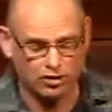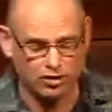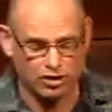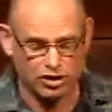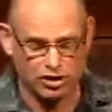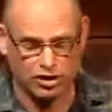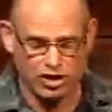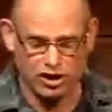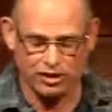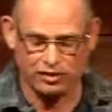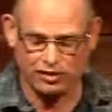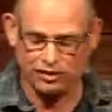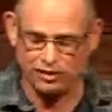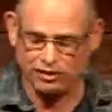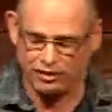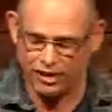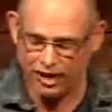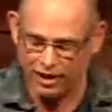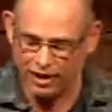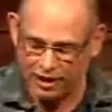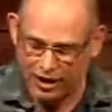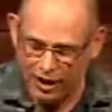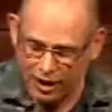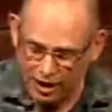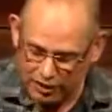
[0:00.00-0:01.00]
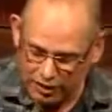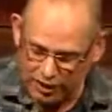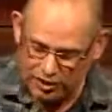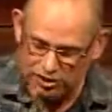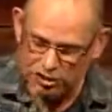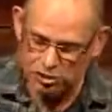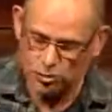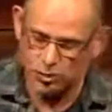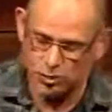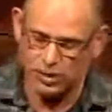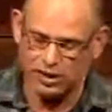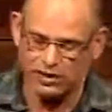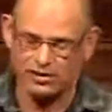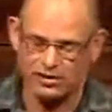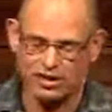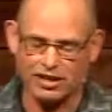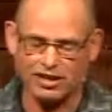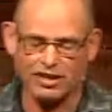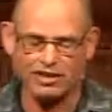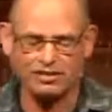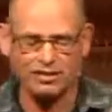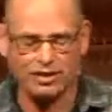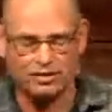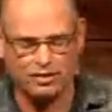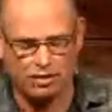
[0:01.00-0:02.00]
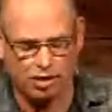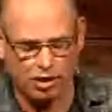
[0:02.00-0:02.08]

that Jesus said. This is what he said. He says, "The